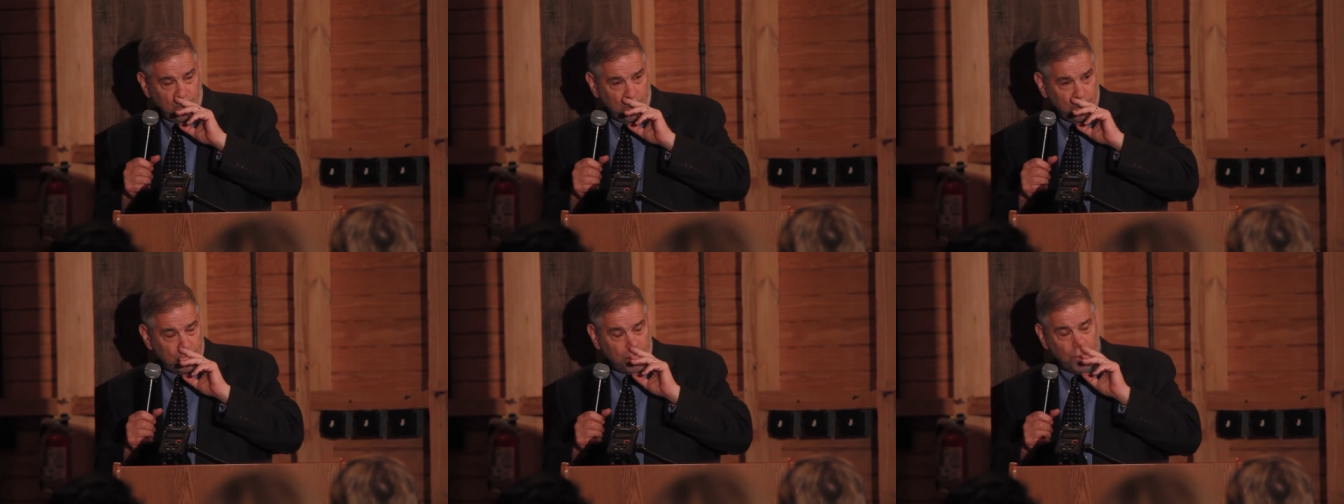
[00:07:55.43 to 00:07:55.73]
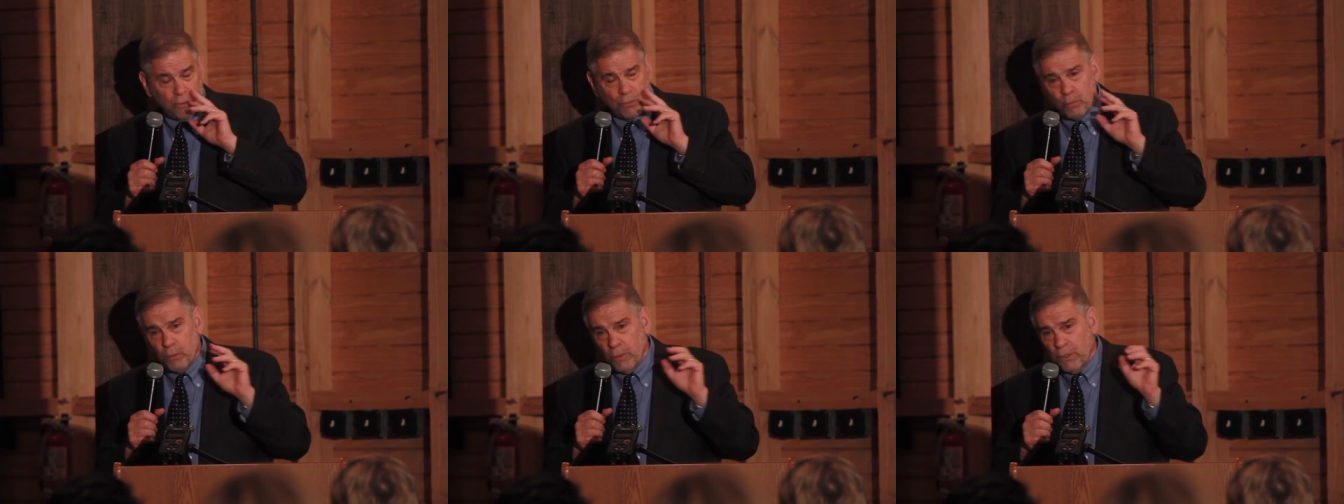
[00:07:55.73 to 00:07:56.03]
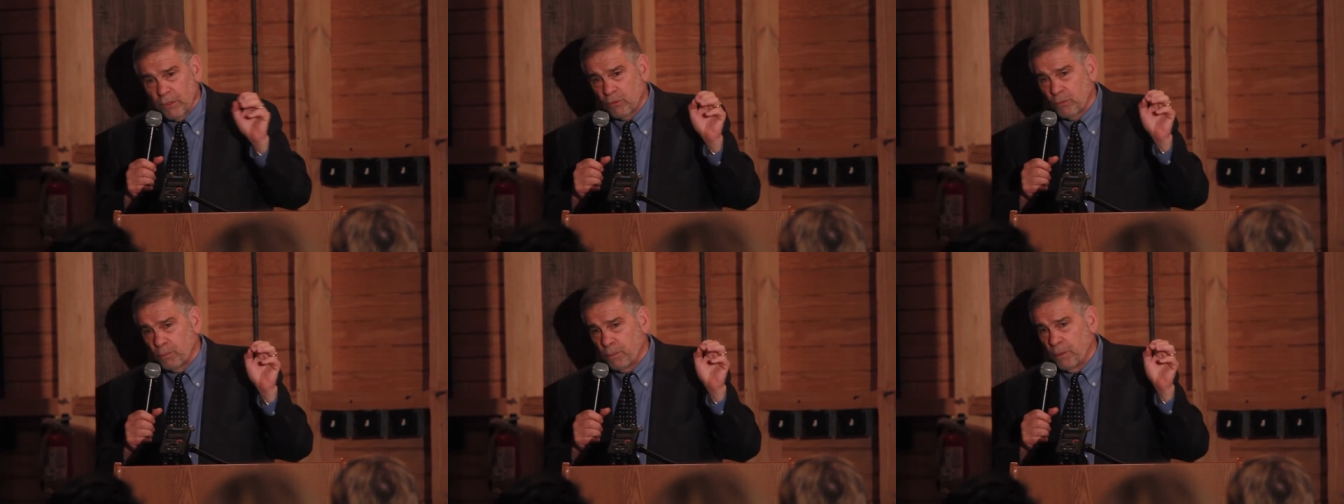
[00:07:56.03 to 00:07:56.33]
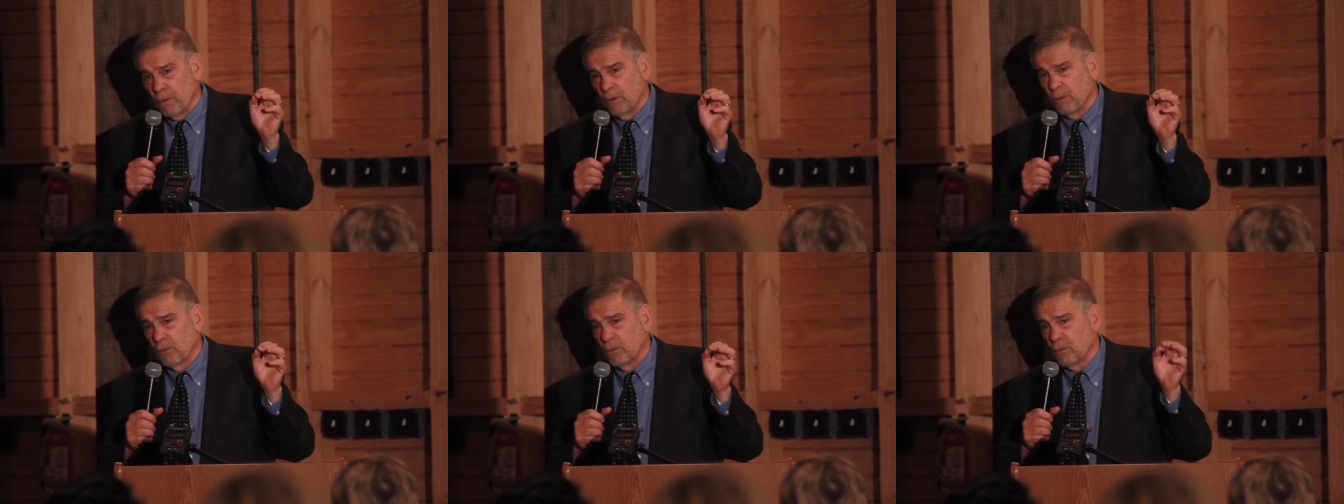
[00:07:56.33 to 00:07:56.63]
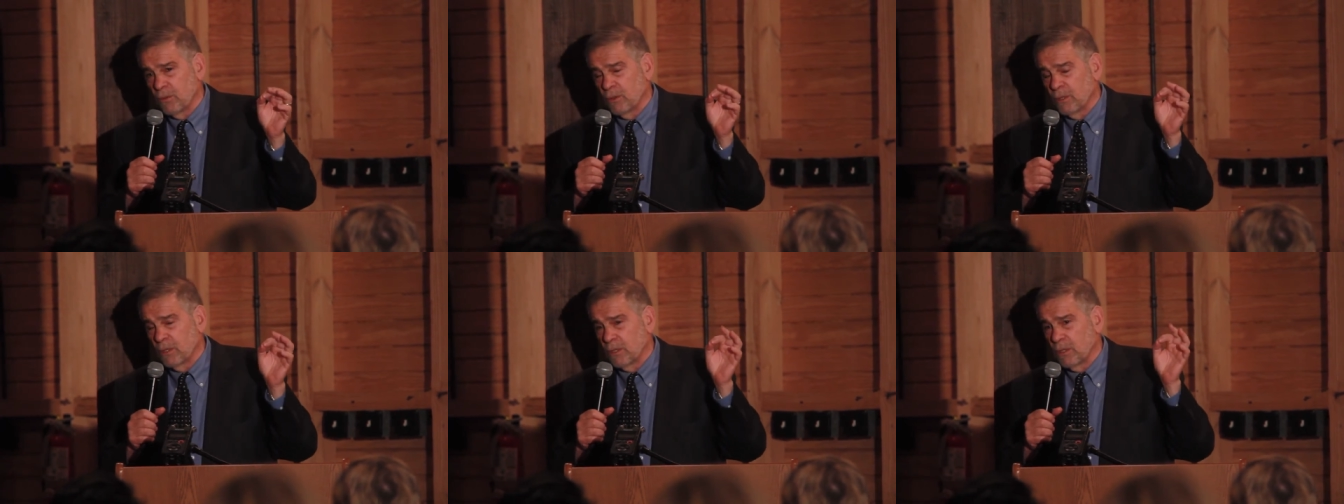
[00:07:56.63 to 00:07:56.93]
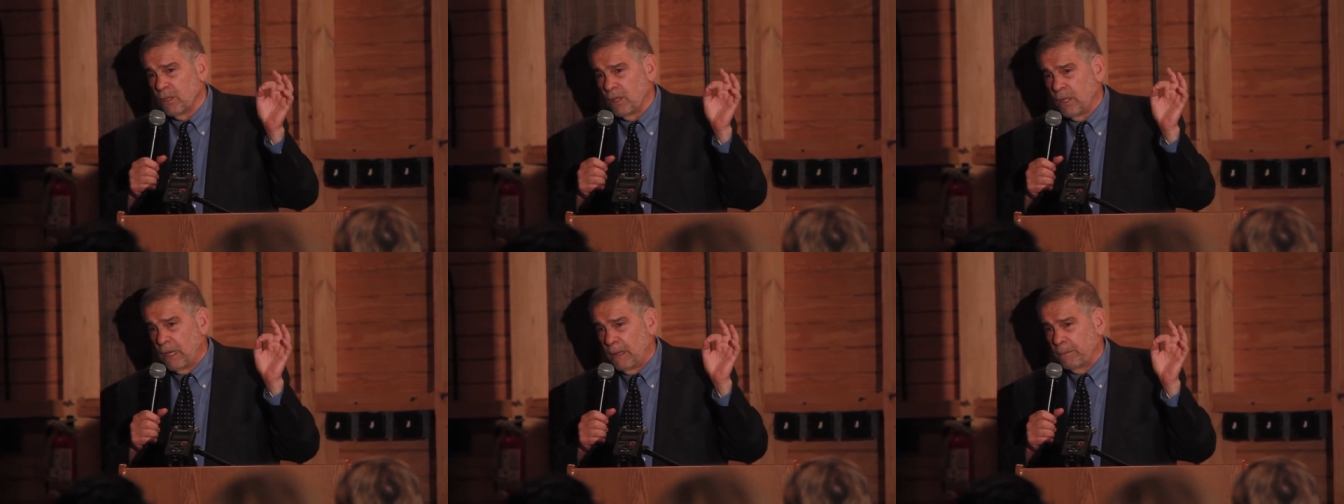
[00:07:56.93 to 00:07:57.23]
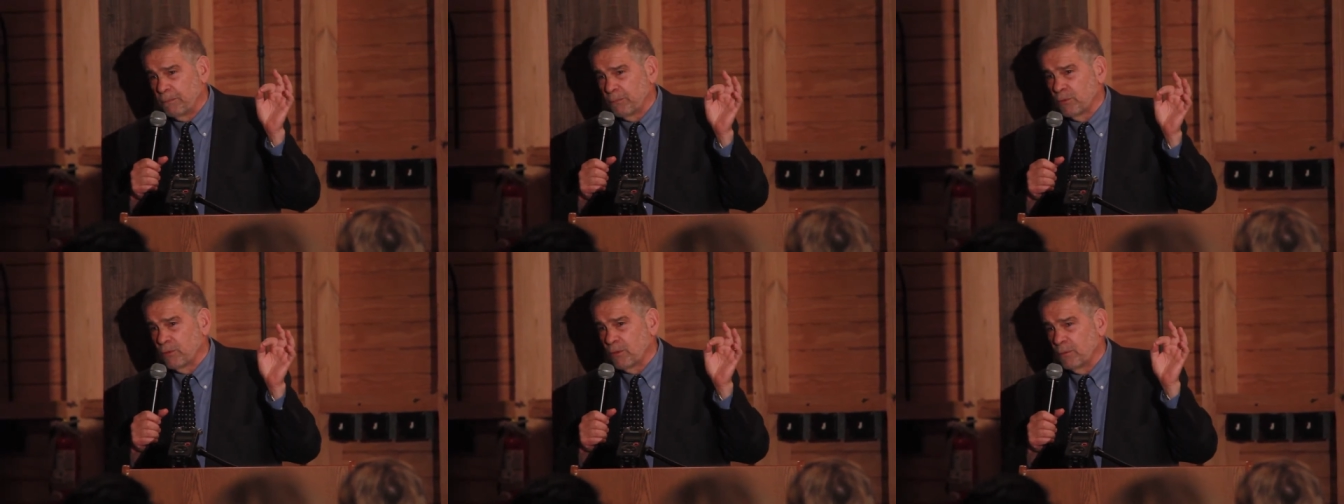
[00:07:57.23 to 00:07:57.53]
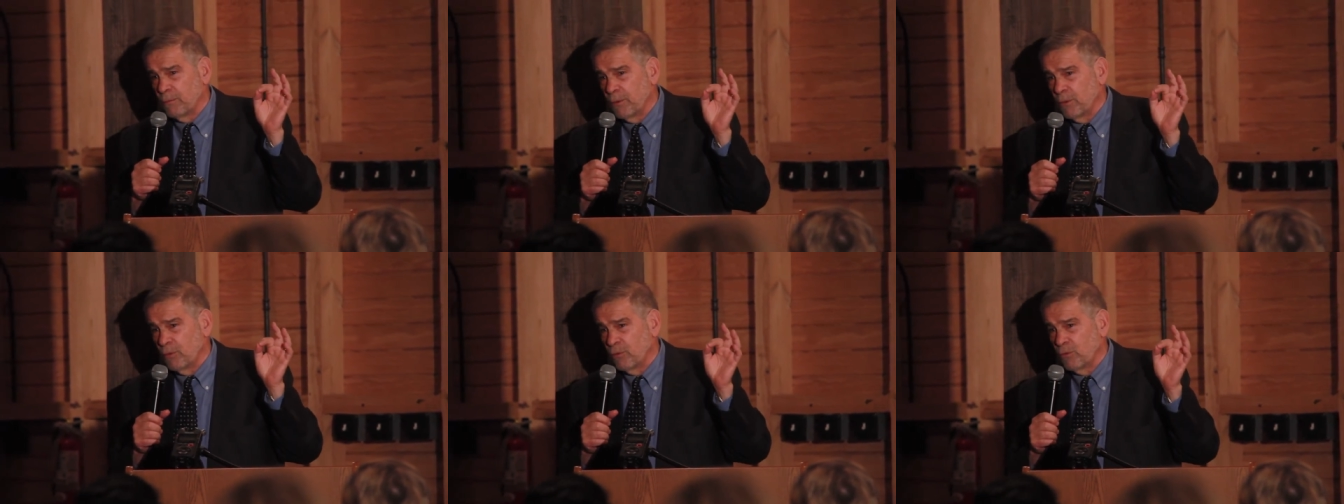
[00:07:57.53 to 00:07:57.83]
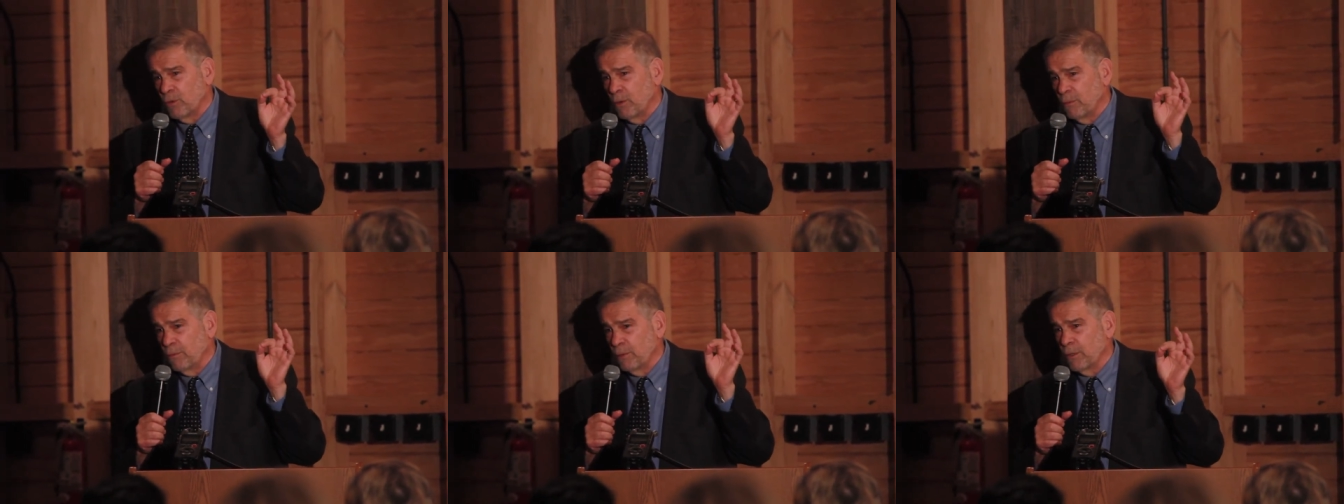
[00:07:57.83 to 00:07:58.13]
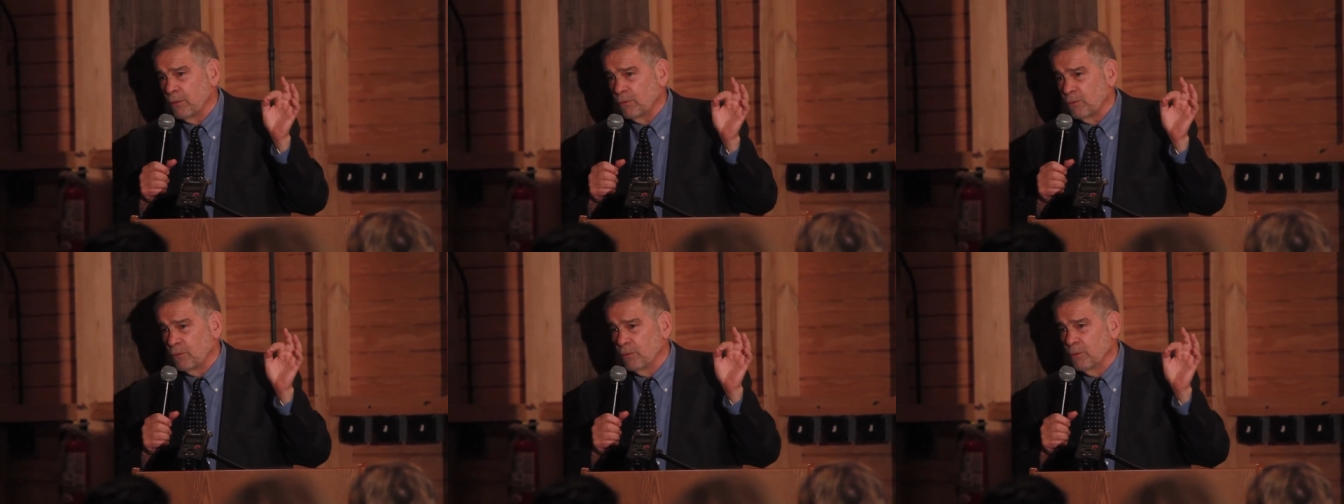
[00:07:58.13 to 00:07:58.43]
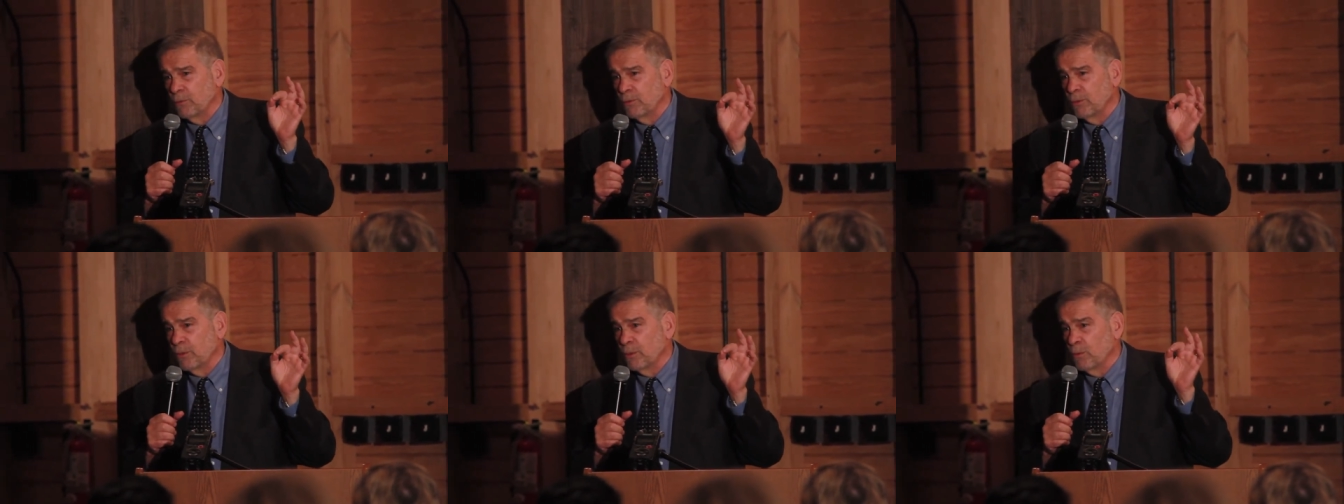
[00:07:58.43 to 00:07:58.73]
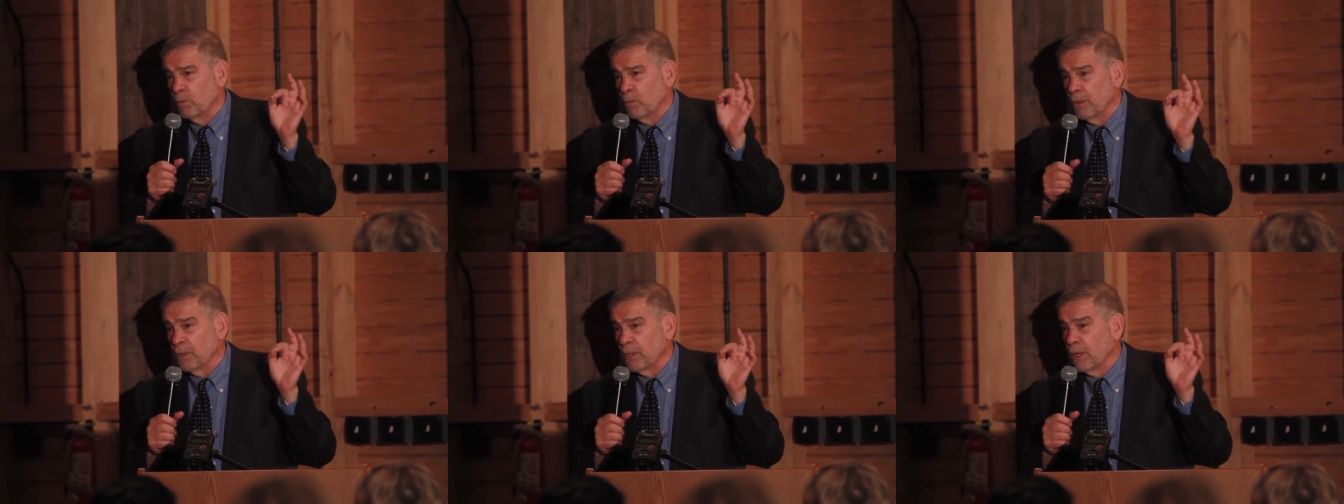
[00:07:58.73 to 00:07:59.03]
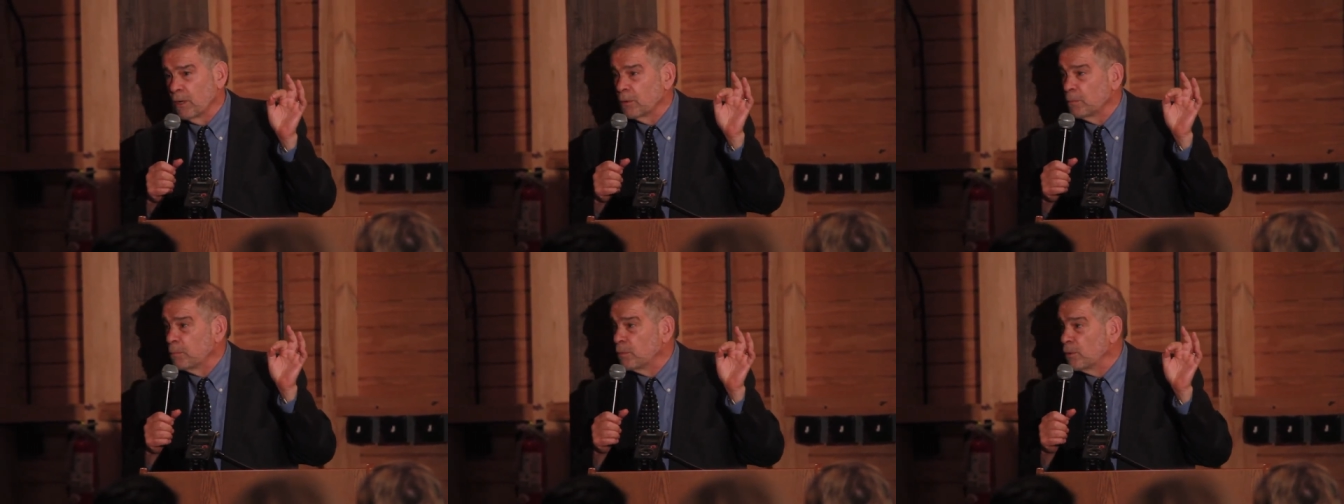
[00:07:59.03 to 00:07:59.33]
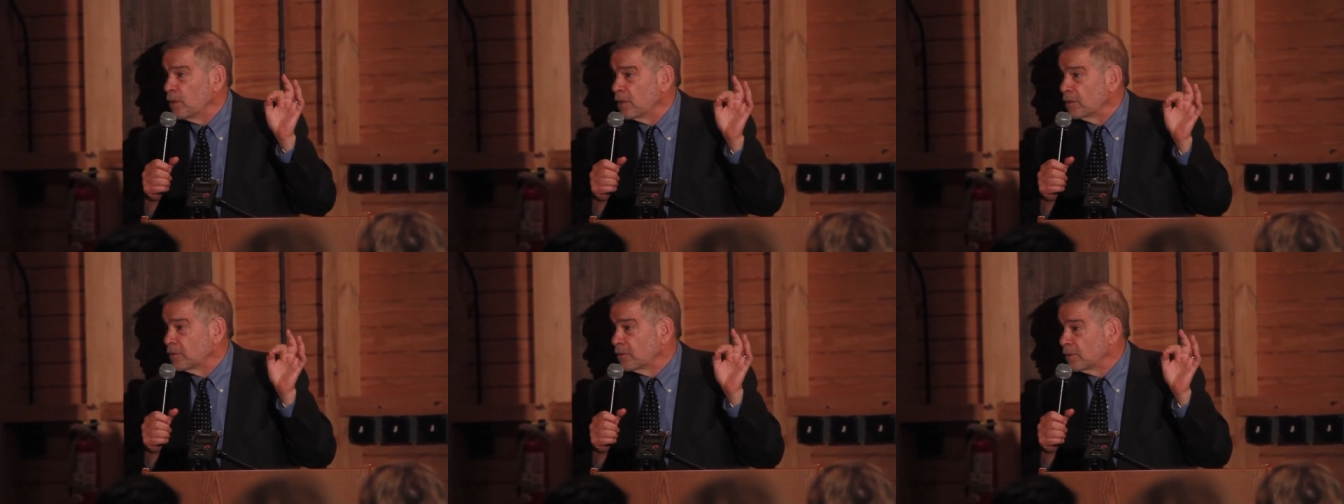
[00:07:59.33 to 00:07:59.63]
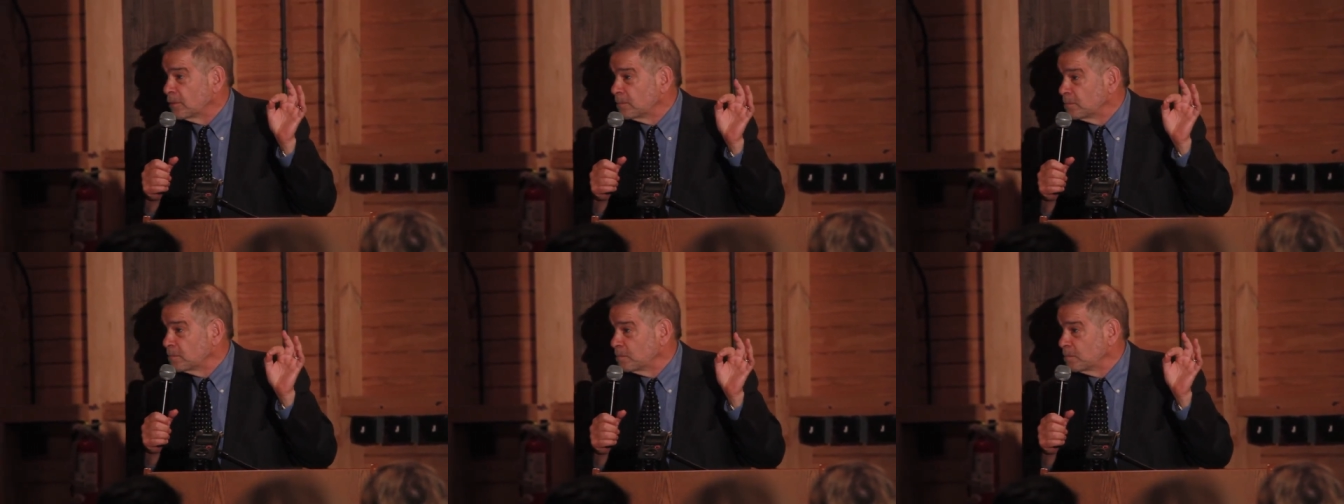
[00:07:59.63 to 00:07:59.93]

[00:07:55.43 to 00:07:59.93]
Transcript: which is we experienced the collapse of the Soviet Union without a bullet